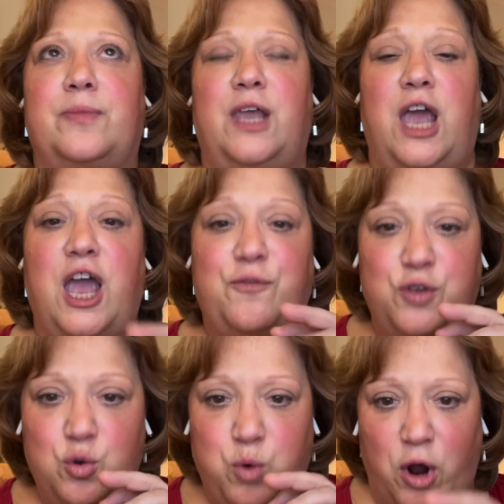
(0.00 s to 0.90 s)
If
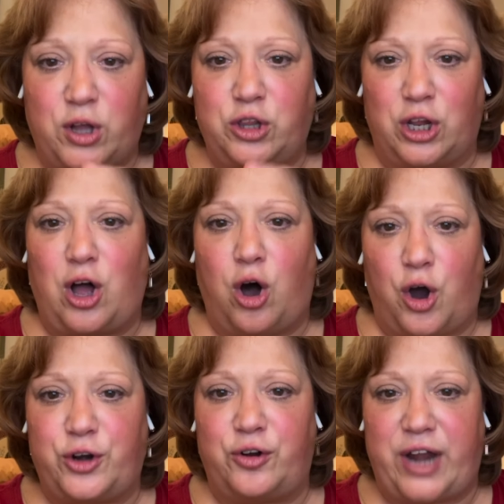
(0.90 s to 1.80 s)
you work a little
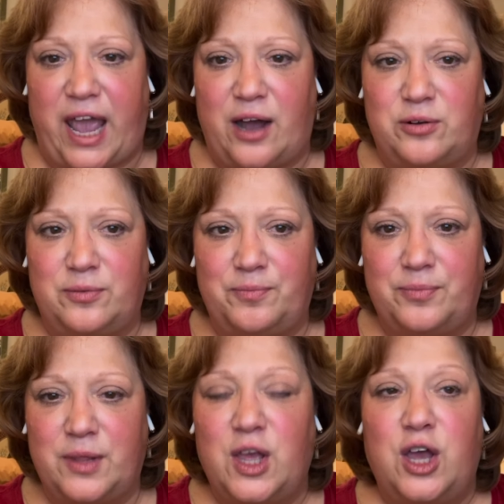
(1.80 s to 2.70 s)
harder now,
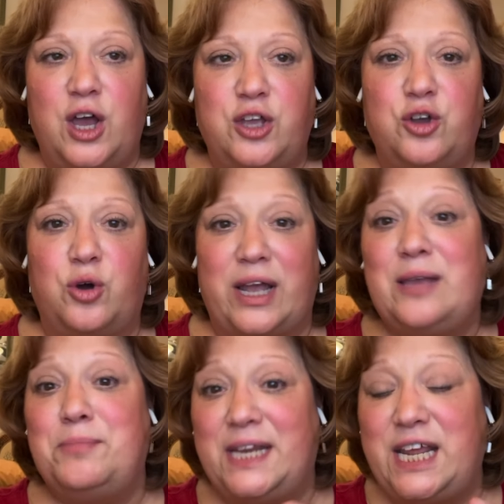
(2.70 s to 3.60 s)
your
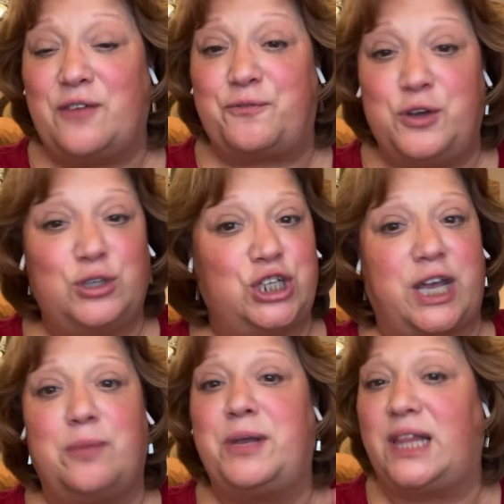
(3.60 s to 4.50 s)
immediate future can
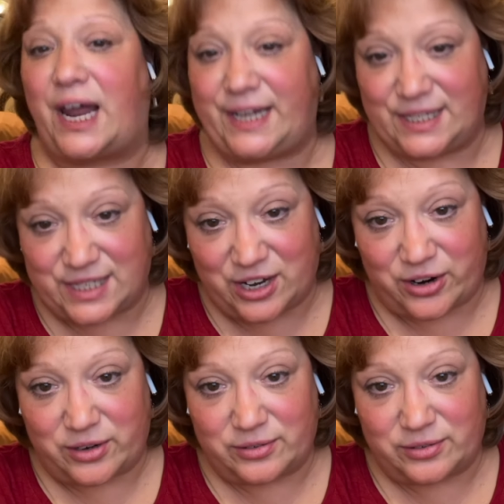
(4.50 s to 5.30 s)
be a lot easier.